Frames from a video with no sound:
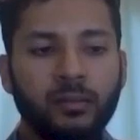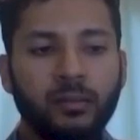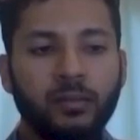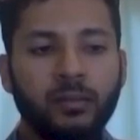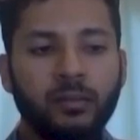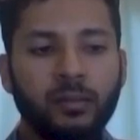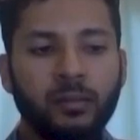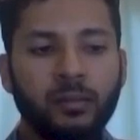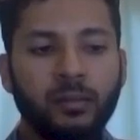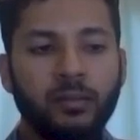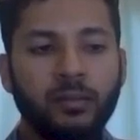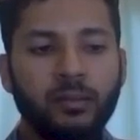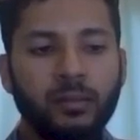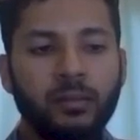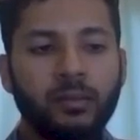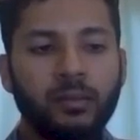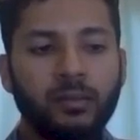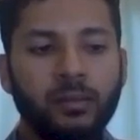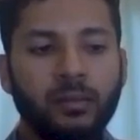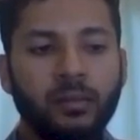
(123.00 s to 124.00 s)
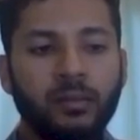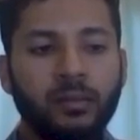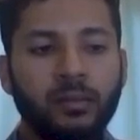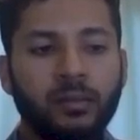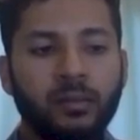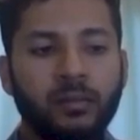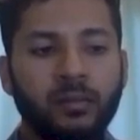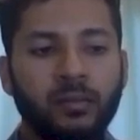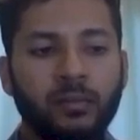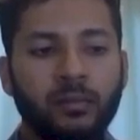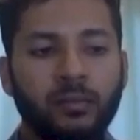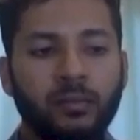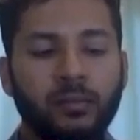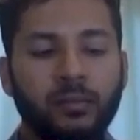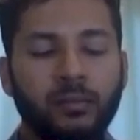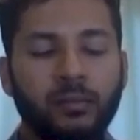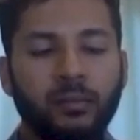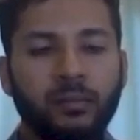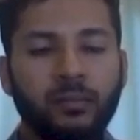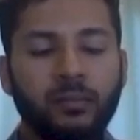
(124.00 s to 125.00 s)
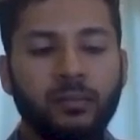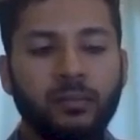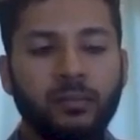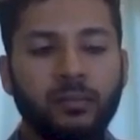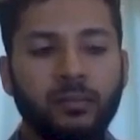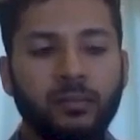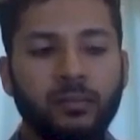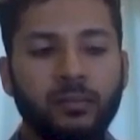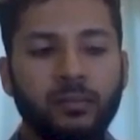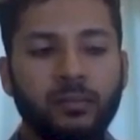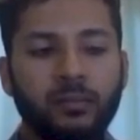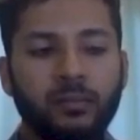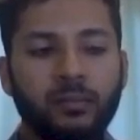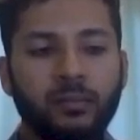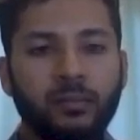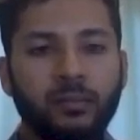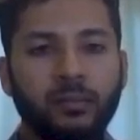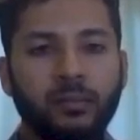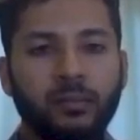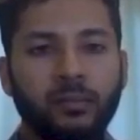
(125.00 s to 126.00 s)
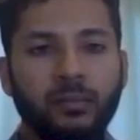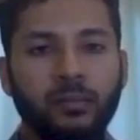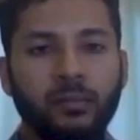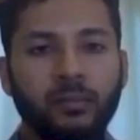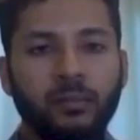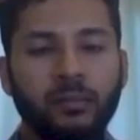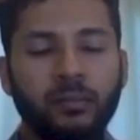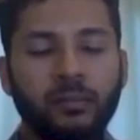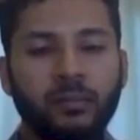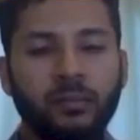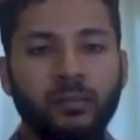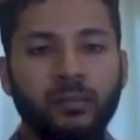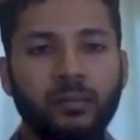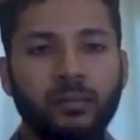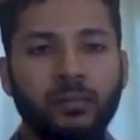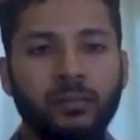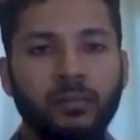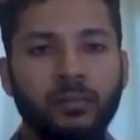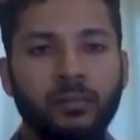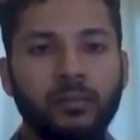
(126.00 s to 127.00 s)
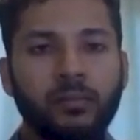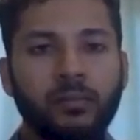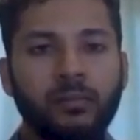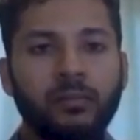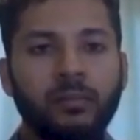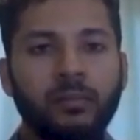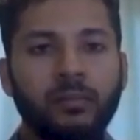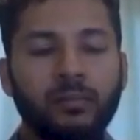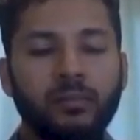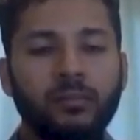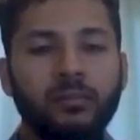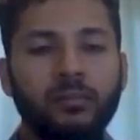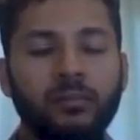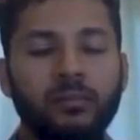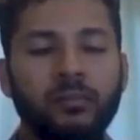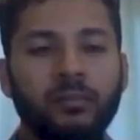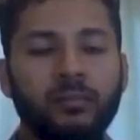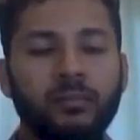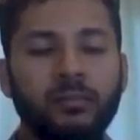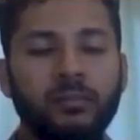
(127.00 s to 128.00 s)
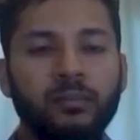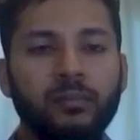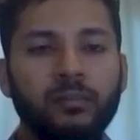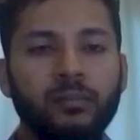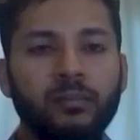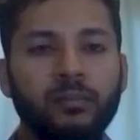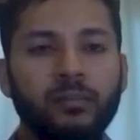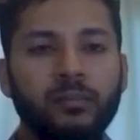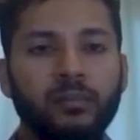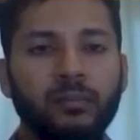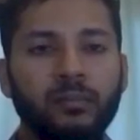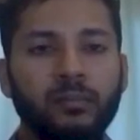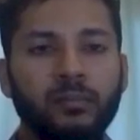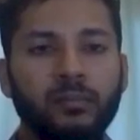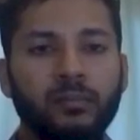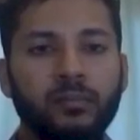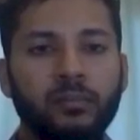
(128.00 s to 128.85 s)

(silent)